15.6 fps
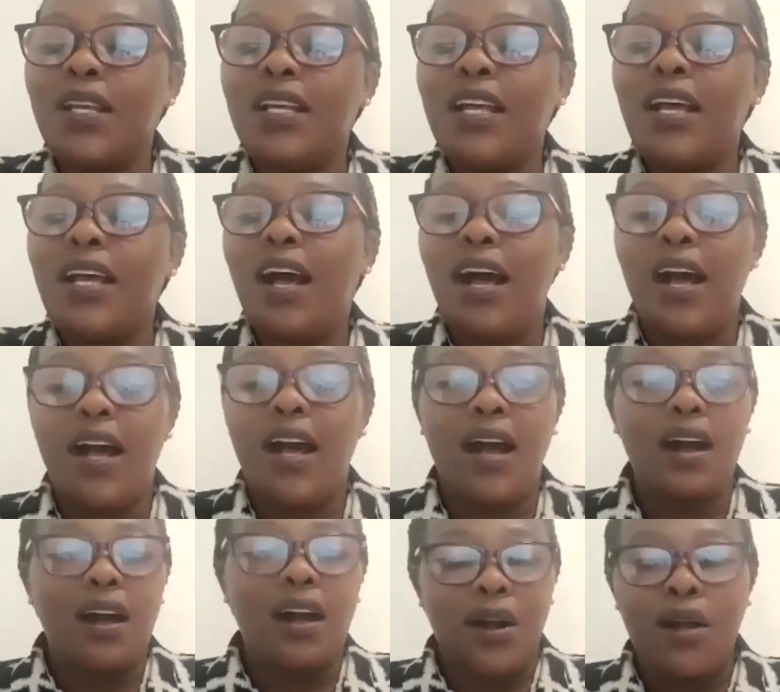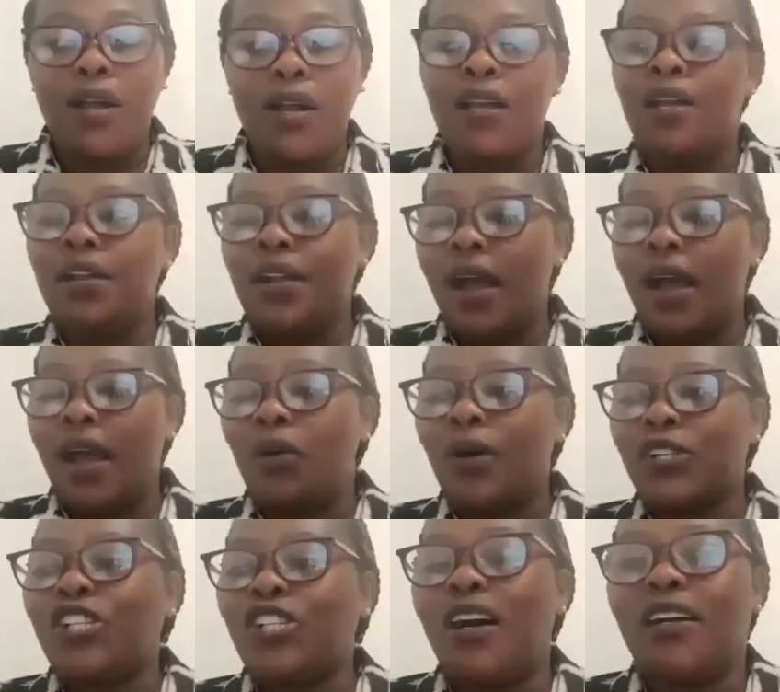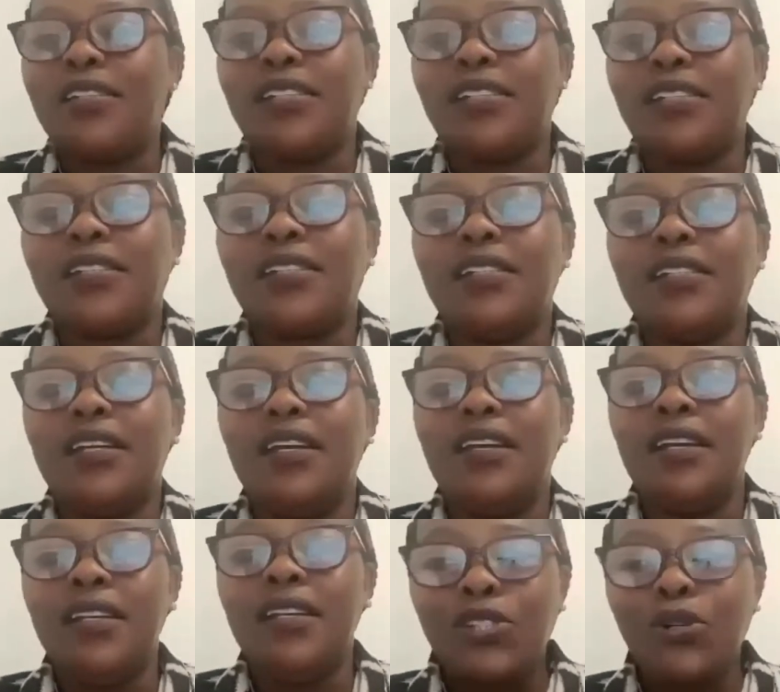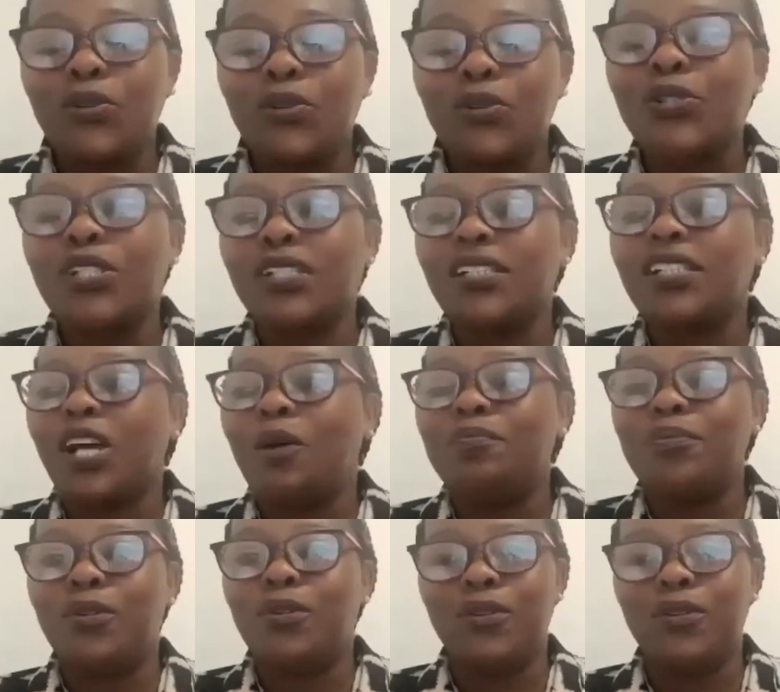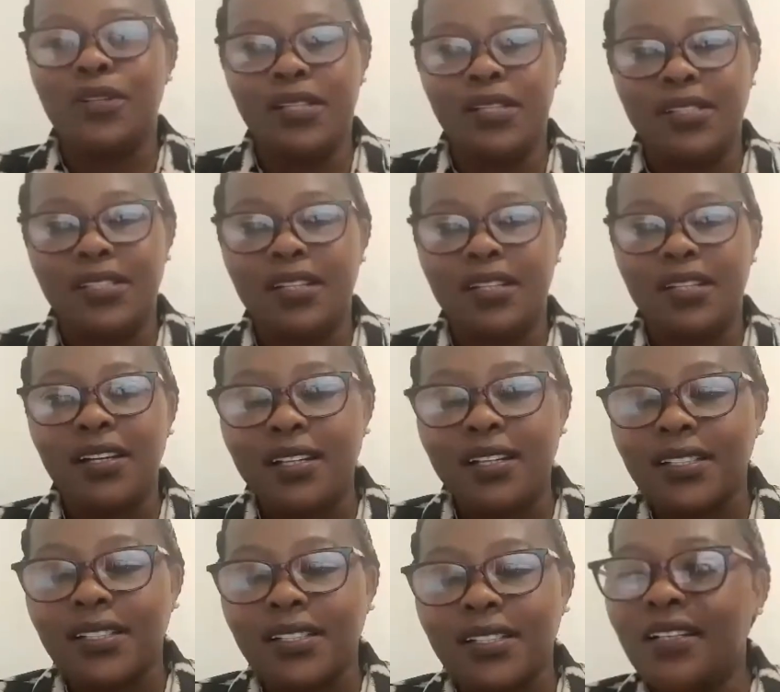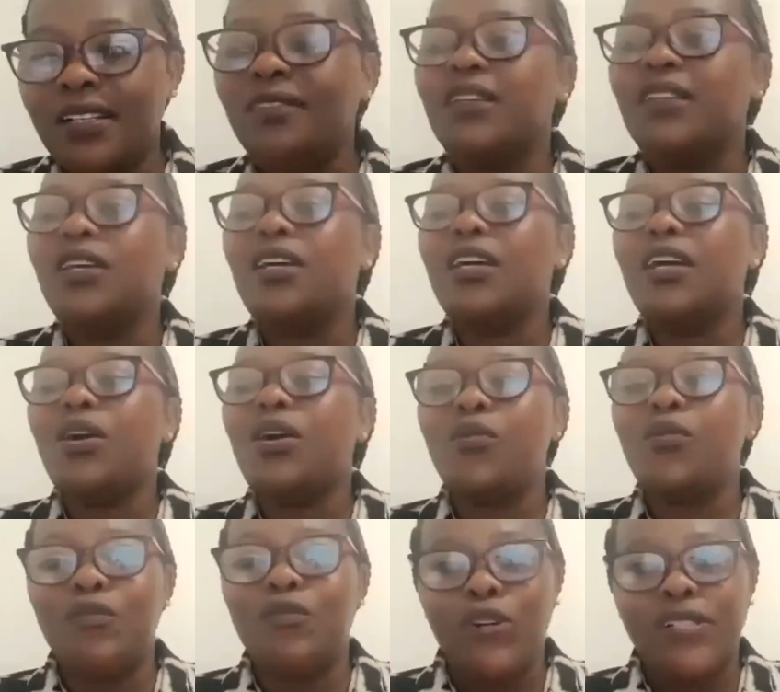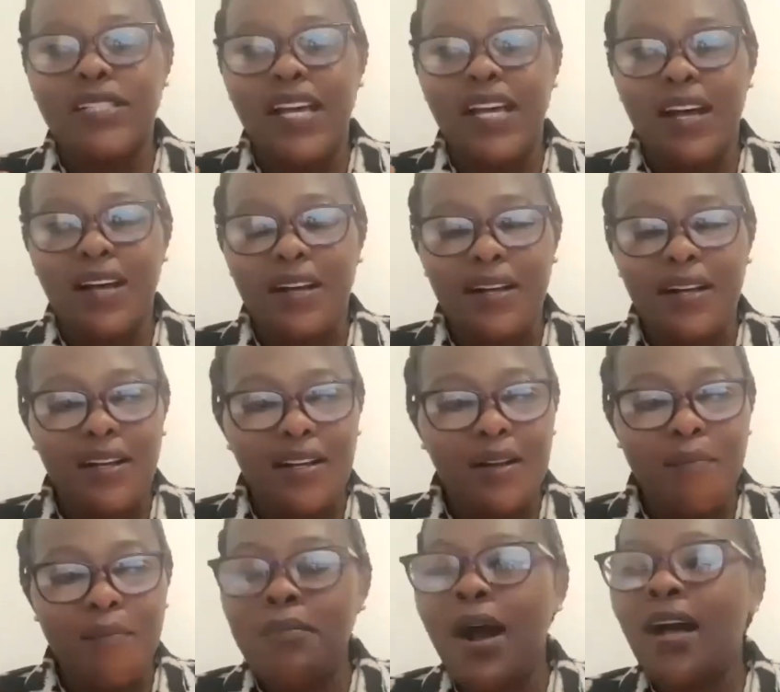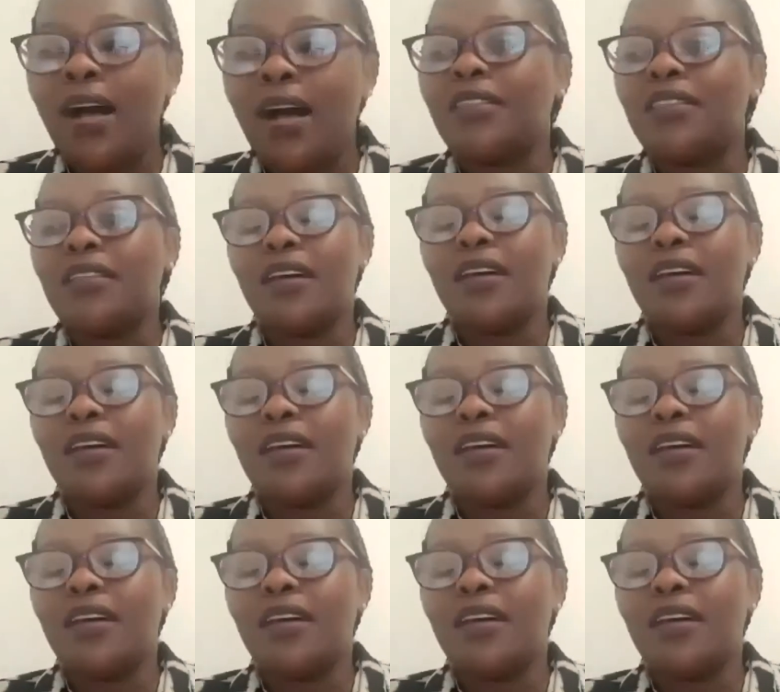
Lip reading: In our church, in Solution Chapel International, we've got a month